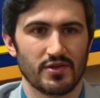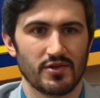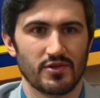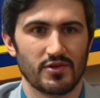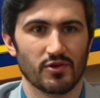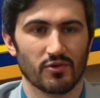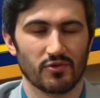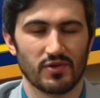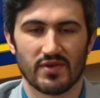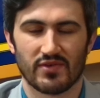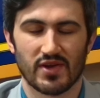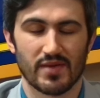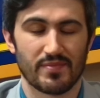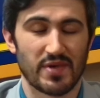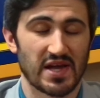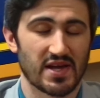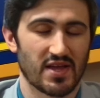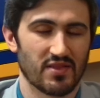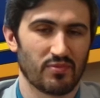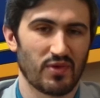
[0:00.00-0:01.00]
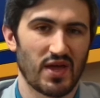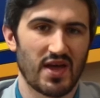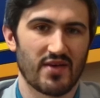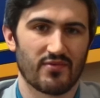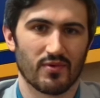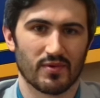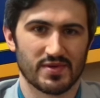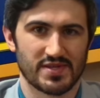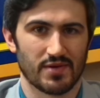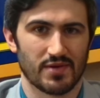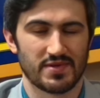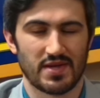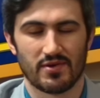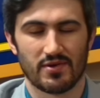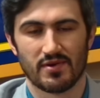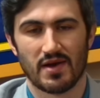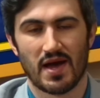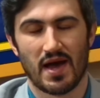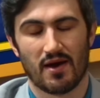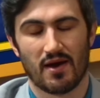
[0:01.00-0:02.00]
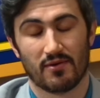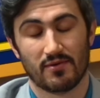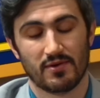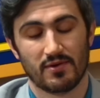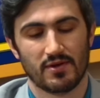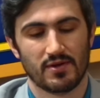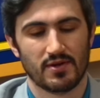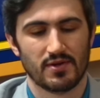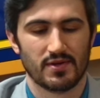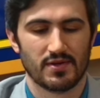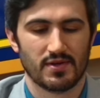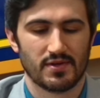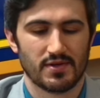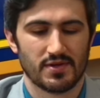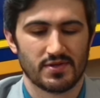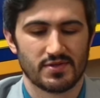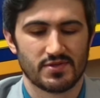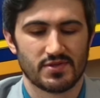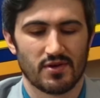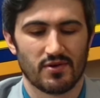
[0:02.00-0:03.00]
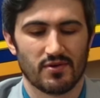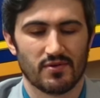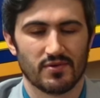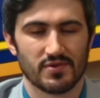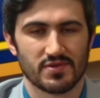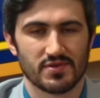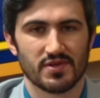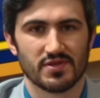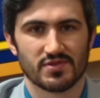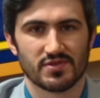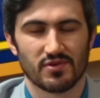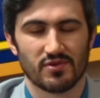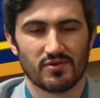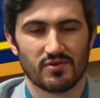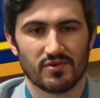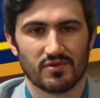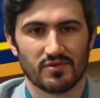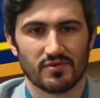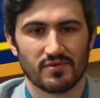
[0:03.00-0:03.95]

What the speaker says: you'll never get back on the platform because they don't tell you how. So it's a little,